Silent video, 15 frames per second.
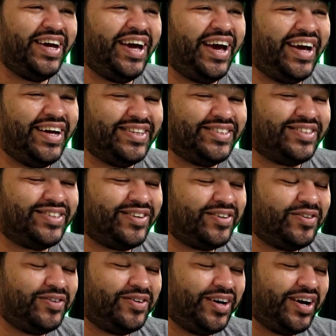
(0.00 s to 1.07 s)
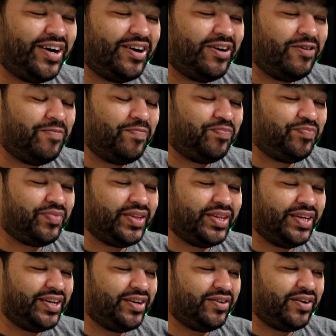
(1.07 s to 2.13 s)
And so,
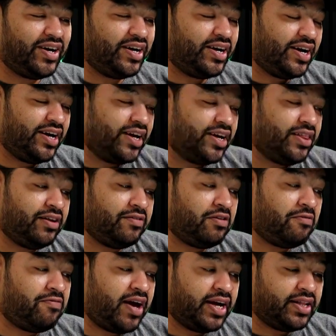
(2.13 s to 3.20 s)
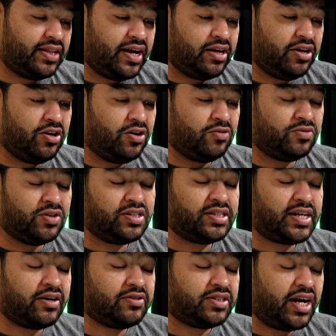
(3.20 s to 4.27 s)
I love the fact that, the
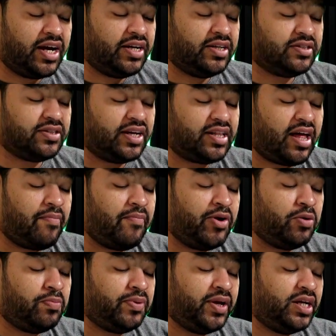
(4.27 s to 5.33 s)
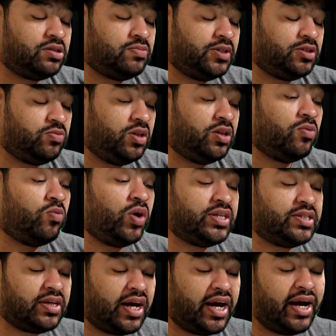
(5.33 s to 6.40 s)
South Side is like that middle place between the West
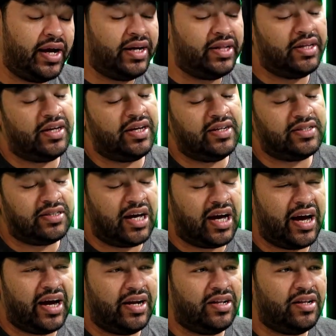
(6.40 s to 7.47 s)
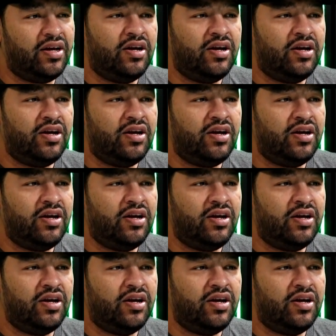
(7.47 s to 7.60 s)
Side and the East Side, and